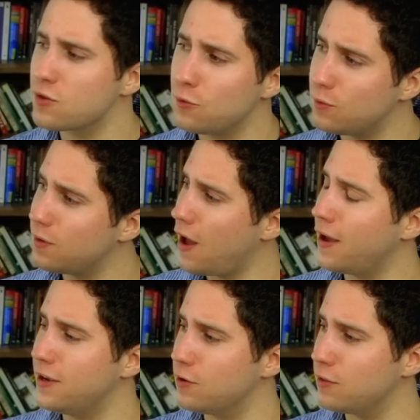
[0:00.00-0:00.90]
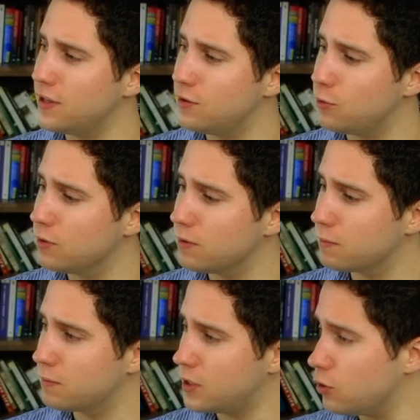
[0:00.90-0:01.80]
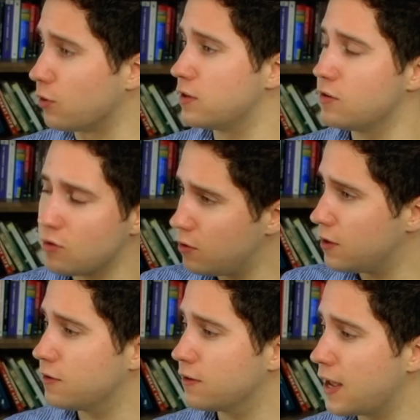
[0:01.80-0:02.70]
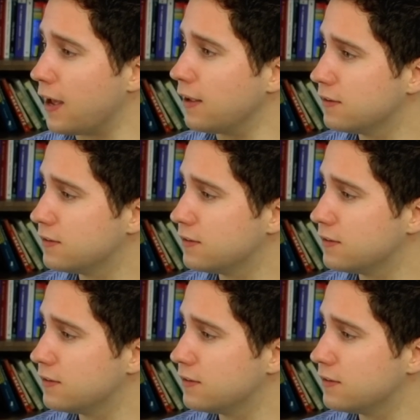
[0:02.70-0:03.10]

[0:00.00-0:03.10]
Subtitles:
So I hear that you're cured. You're no longer gay.